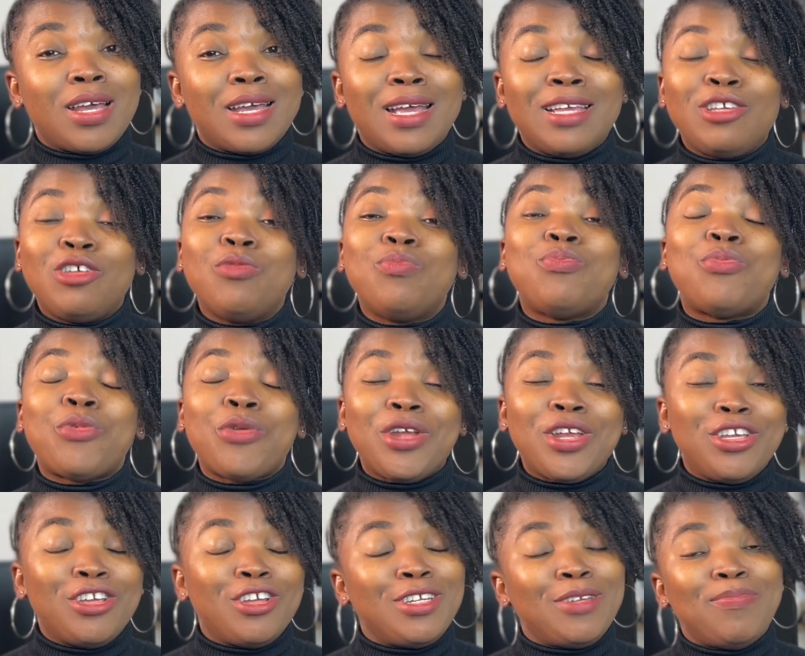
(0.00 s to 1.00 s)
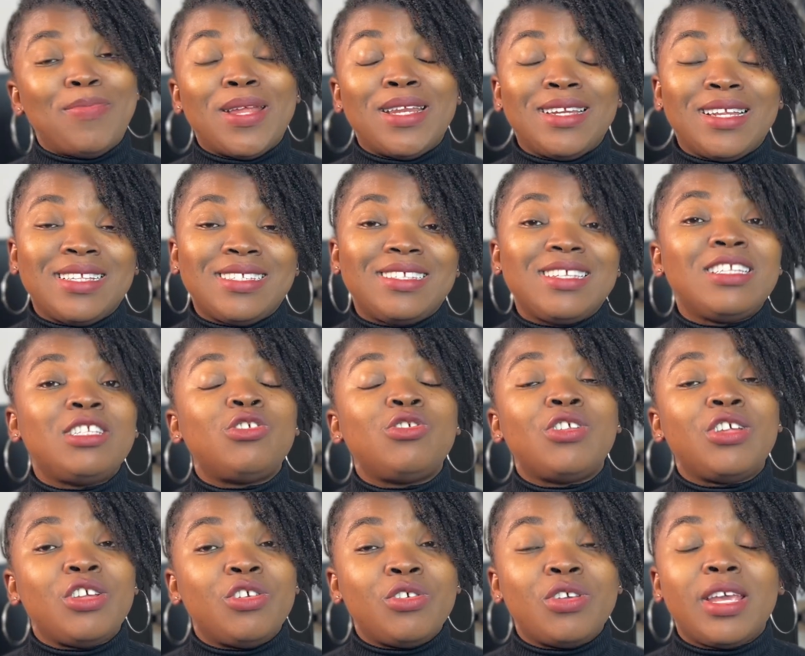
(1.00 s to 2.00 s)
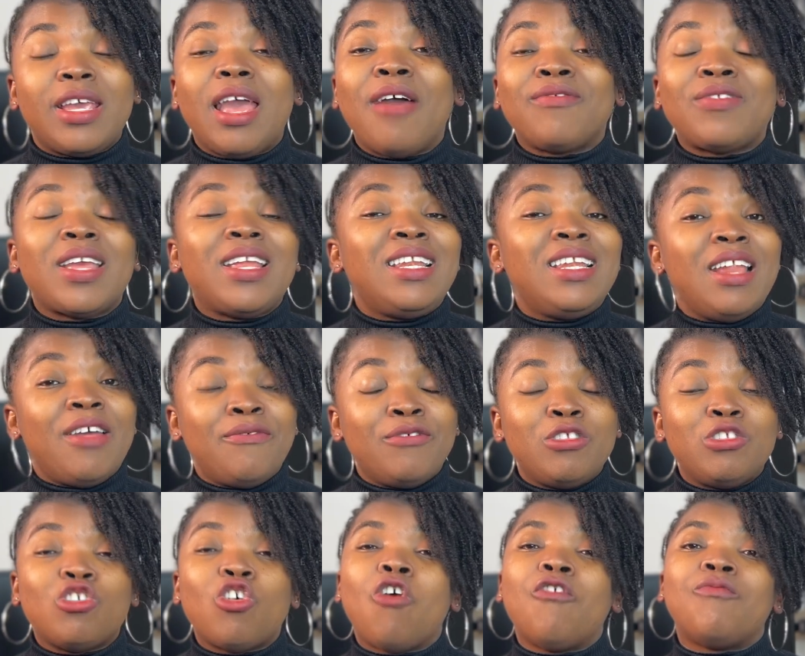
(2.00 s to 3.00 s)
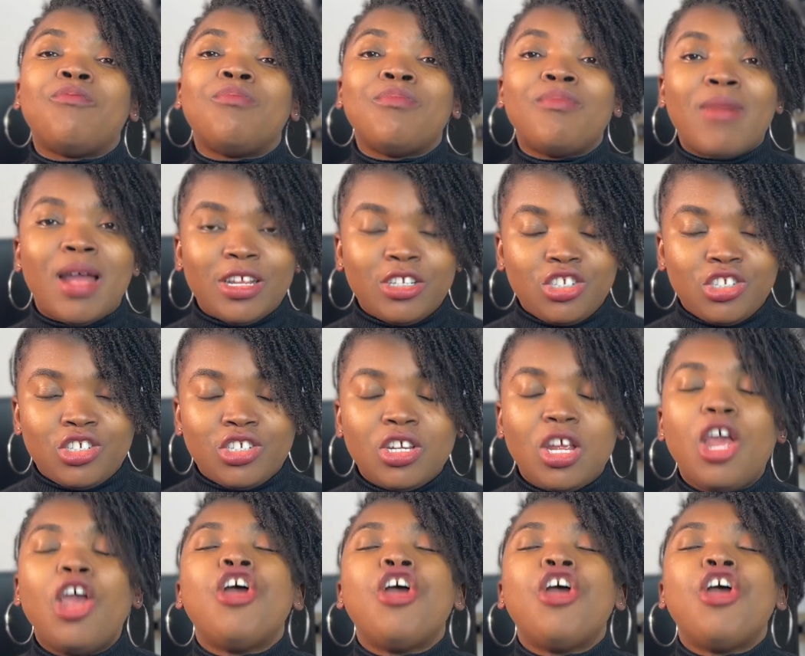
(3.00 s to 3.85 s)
can you bring your dependents into the UK after 11th of March?